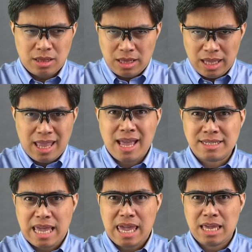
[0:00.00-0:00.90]
it
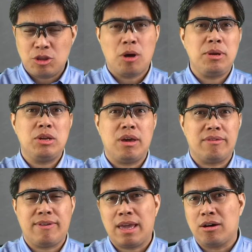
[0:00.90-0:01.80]
has a domino
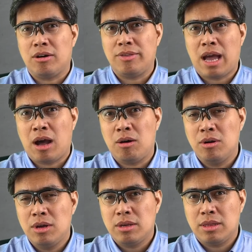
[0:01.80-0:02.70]
effect on how
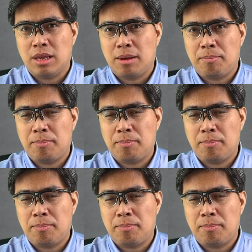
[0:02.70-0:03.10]
the